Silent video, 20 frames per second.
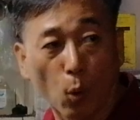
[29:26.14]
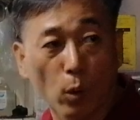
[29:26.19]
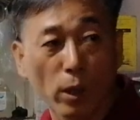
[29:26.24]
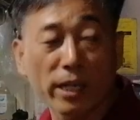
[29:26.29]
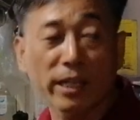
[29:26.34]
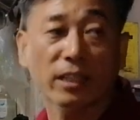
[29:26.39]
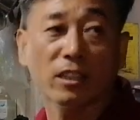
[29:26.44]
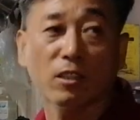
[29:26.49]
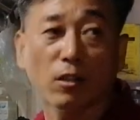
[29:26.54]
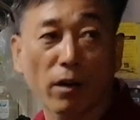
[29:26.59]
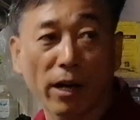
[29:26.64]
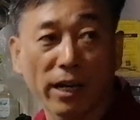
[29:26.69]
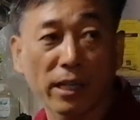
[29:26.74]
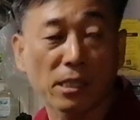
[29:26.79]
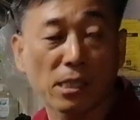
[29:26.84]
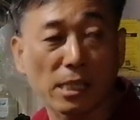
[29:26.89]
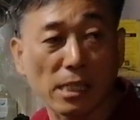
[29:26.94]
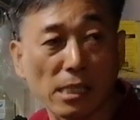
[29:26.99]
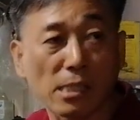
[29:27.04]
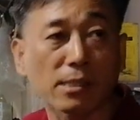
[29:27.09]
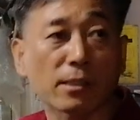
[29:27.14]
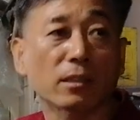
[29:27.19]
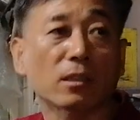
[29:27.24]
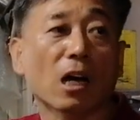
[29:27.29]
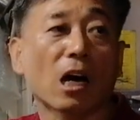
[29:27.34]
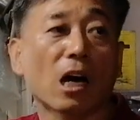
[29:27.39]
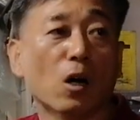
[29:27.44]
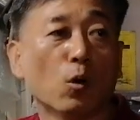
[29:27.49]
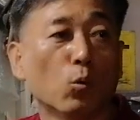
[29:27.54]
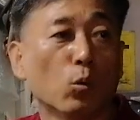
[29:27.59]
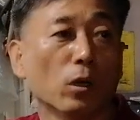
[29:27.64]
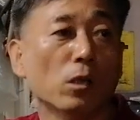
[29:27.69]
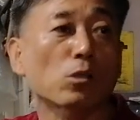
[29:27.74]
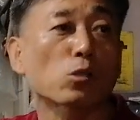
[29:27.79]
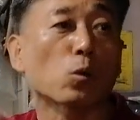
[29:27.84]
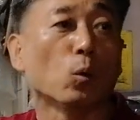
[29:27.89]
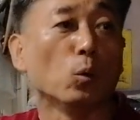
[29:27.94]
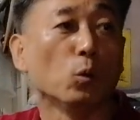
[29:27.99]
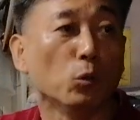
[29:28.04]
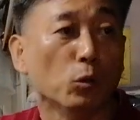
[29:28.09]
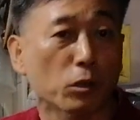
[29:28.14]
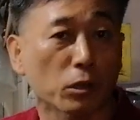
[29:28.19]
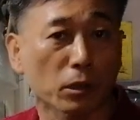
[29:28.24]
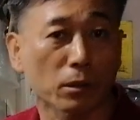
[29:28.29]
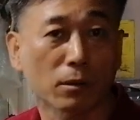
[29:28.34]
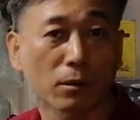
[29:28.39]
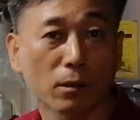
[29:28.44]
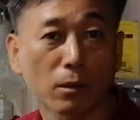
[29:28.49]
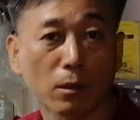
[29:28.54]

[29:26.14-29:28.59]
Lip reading: only Christ is our solution.